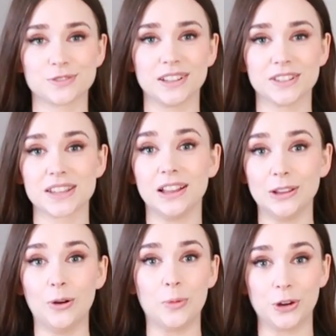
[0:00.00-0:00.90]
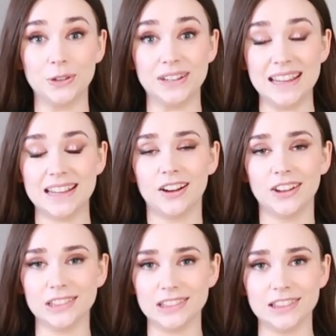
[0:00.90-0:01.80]
feels a lot more unique.
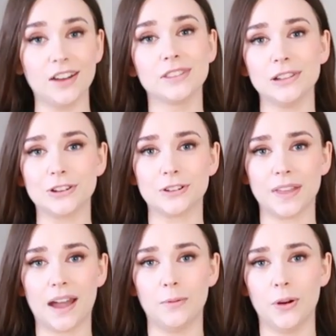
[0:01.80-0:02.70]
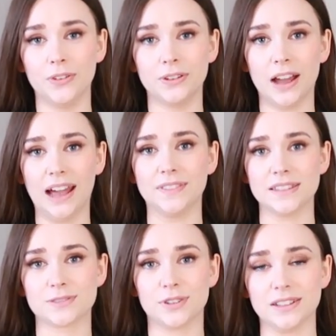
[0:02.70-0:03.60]
I love the look of that one, and
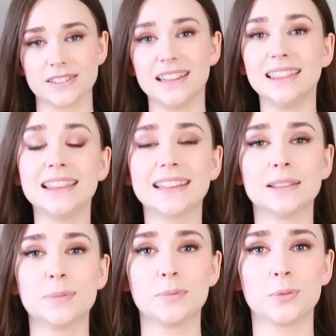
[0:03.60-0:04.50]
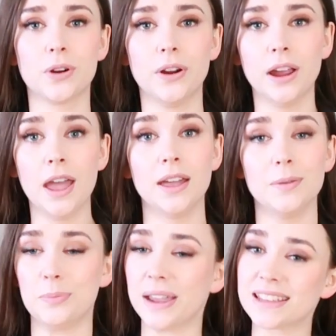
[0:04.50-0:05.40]
this feels a little bit more
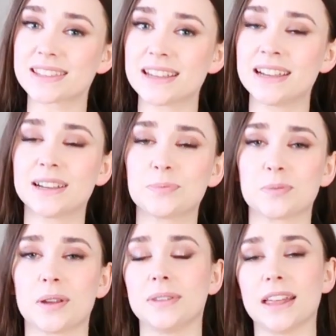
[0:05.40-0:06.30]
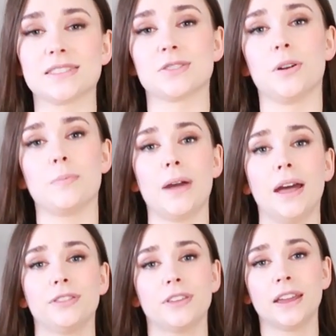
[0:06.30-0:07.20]
basic, but maybe that's not a
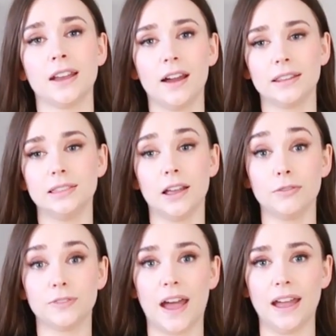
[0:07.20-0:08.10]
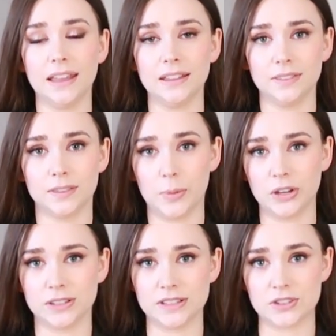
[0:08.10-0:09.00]
bad thing. I love that the
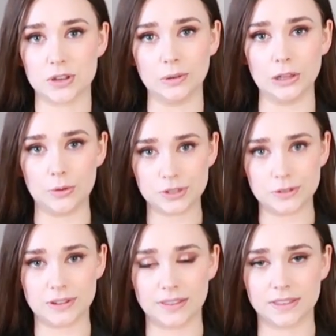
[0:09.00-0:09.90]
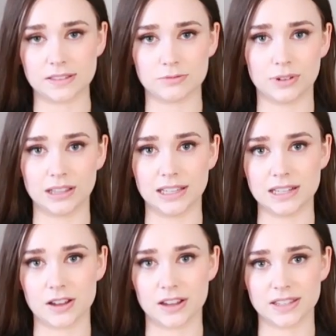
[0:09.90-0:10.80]
button is so low, so you get this really
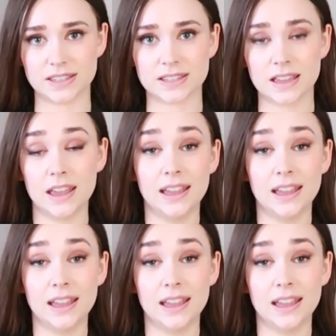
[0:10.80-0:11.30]
nice